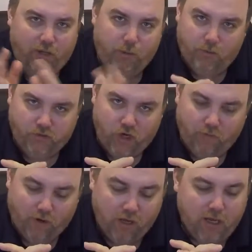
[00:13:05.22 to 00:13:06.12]
when it was
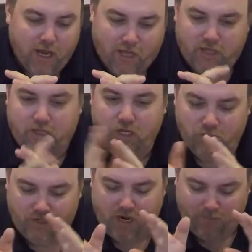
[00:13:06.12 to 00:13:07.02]
over. I thought the
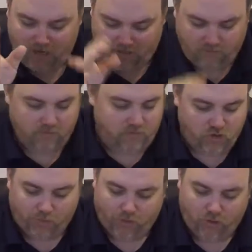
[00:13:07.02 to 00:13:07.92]
other guy might
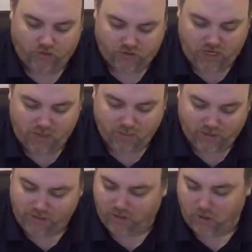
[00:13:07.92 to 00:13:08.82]
come across the table
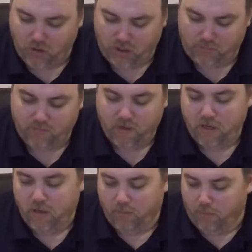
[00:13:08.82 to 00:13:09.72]
and hurt him,
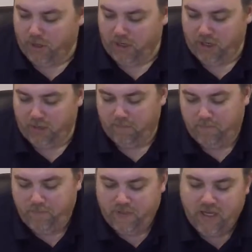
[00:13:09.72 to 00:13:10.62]
but
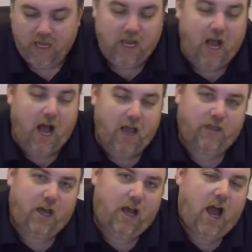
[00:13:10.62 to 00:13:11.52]
I
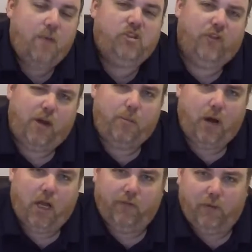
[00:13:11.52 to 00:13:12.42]
thought I was very
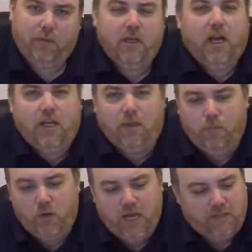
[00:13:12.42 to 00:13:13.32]
proud of him. I thought,
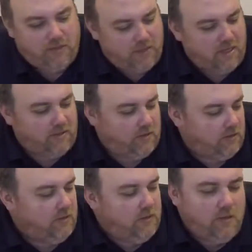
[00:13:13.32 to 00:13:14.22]
boy,
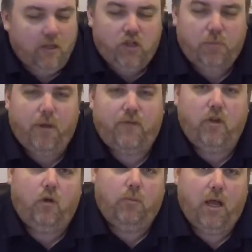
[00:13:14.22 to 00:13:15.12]
that's chip off the
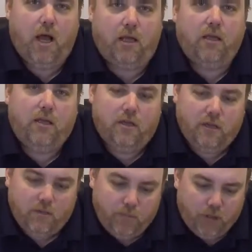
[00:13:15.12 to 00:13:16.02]
old block,
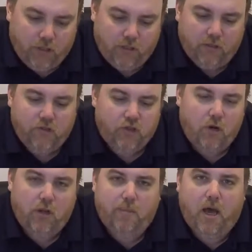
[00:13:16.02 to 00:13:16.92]

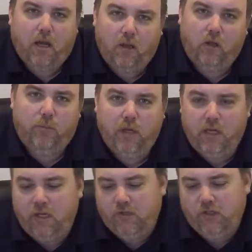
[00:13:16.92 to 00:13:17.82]
stirring the pot a little bit,
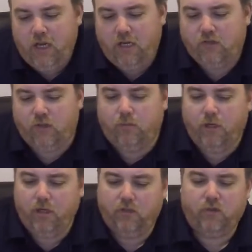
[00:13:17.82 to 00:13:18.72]
instigating
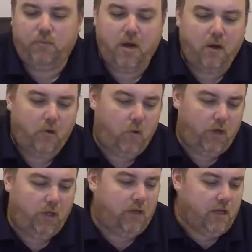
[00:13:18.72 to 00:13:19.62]
some
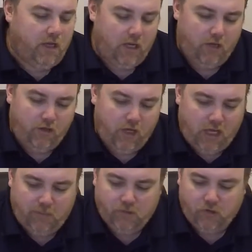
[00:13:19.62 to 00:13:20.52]
paranoia into the
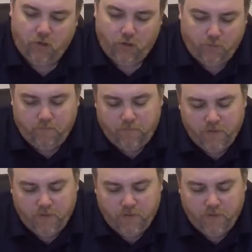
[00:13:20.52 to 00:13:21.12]
game. So